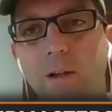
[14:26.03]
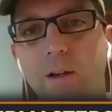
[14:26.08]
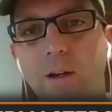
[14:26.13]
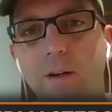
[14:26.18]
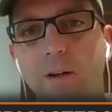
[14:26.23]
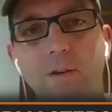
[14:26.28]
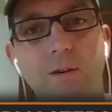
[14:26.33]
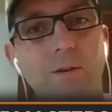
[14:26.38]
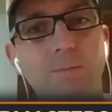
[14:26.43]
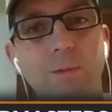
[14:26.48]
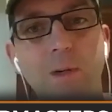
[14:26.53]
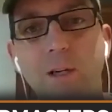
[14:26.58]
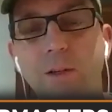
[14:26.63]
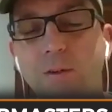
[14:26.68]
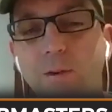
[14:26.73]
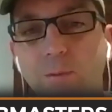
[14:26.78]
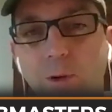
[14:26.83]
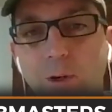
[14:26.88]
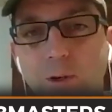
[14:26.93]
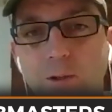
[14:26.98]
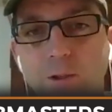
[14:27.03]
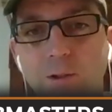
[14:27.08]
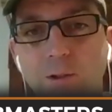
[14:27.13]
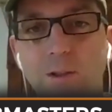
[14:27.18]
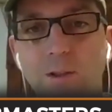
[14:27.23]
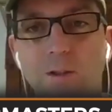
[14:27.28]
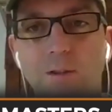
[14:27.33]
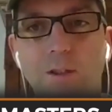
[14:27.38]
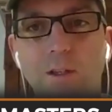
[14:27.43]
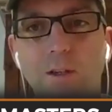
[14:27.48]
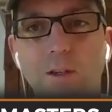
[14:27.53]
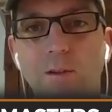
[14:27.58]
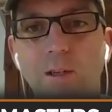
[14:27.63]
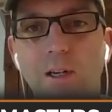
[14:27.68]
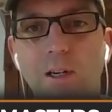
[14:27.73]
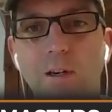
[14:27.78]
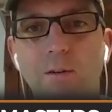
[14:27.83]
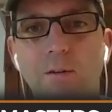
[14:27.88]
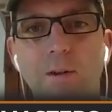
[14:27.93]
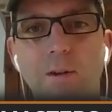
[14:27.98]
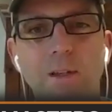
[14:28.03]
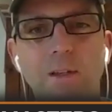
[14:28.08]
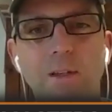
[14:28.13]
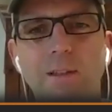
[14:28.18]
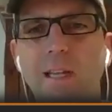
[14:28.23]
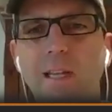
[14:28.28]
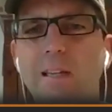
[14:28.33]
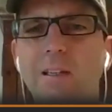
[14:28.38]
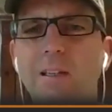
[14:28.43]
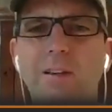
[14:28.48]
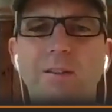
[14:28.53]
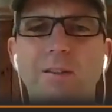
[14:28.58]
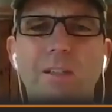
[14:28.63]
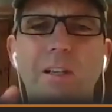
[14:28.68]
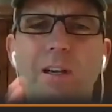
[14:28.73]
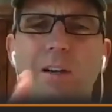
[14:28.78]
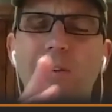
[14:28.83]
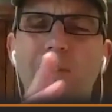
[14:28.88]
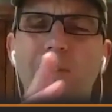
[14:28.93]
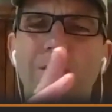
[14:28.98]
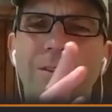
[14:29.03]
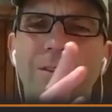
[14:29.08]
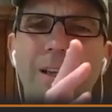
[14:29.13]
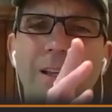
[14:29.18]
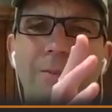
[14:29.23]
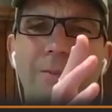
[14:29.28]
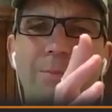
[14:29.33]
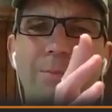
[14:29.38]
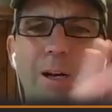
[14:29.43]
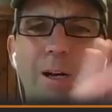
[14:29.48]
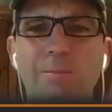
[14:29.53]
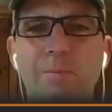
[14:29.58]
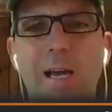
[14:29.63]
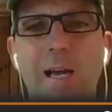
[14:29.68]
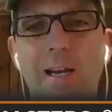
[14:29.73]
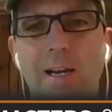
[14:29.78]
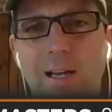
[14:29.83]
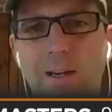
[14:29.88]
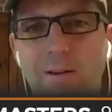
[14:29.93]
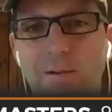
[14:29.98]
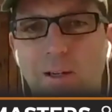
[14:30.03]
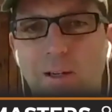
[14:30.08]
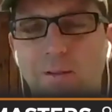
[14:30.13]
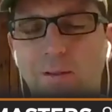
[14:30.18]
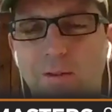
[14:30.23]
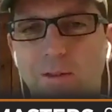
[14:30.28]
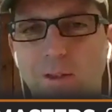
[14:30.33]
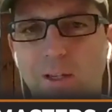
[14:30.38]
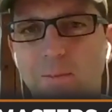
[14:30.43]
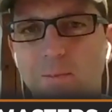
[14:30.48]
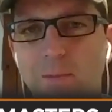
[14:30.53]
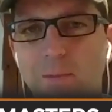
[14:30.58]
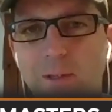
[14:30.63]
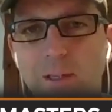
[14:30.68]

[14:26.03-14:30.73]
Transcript: Are there as many as there were 2 years ago? No. 10 years ago, there was nothing but bad addresses up.